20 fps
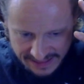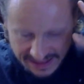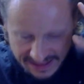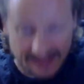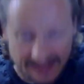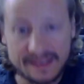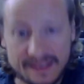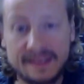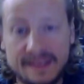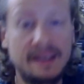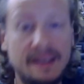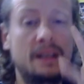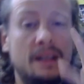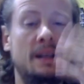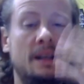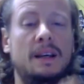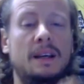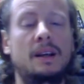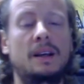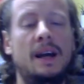that's
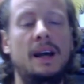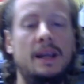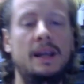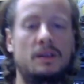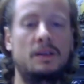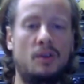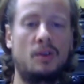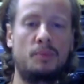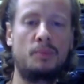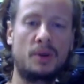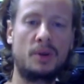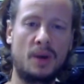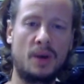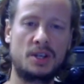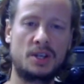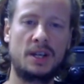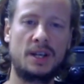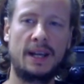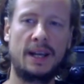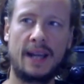still kind of open
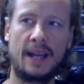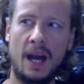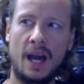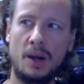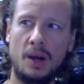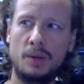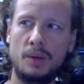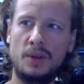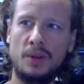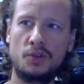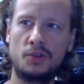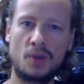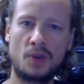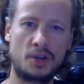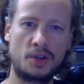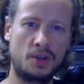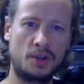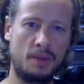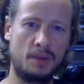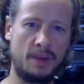question, like, how do we
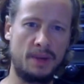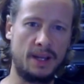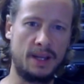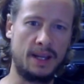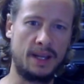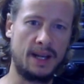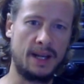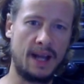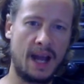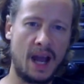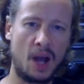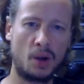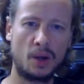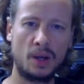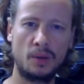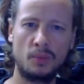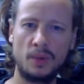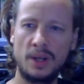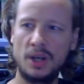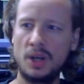structure the metadata? How
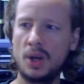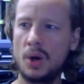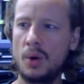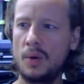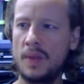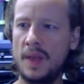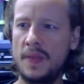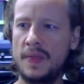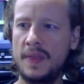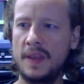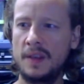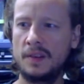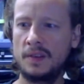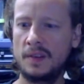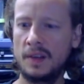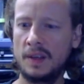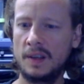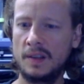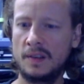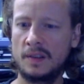can we know that
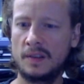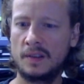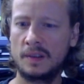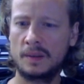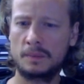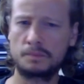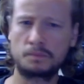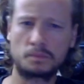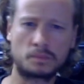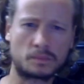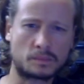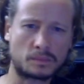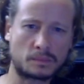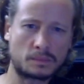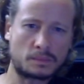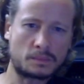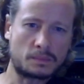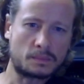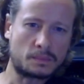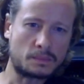this
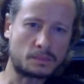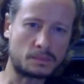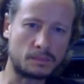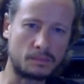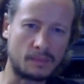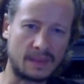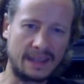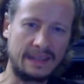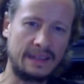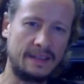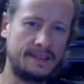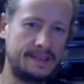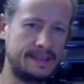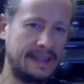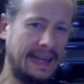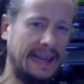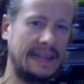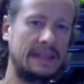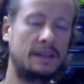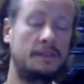
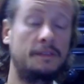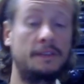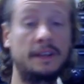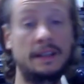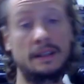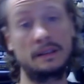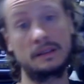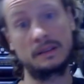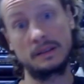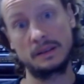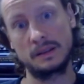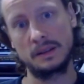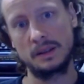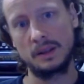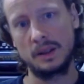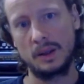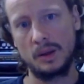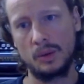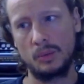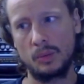title field
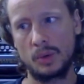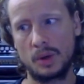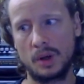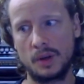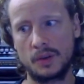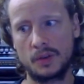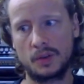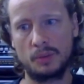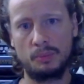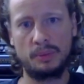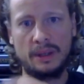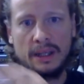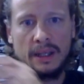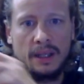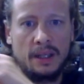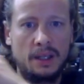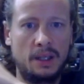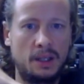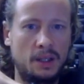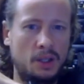would also
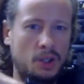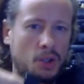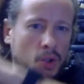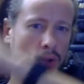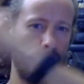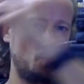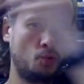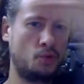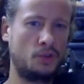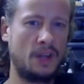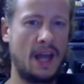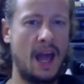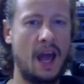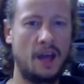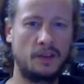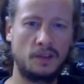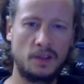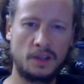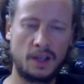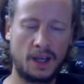be used
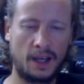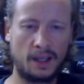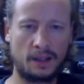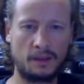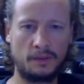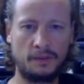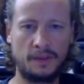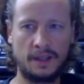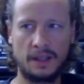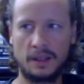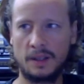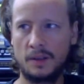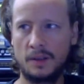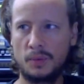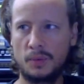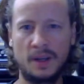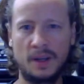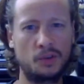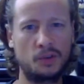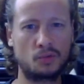as a title field
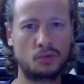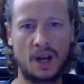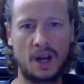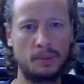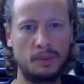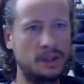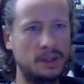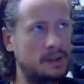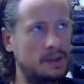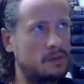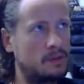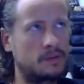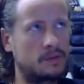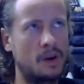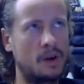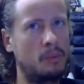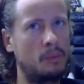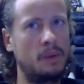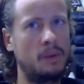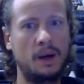if we describe it
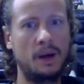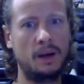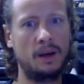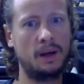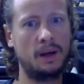from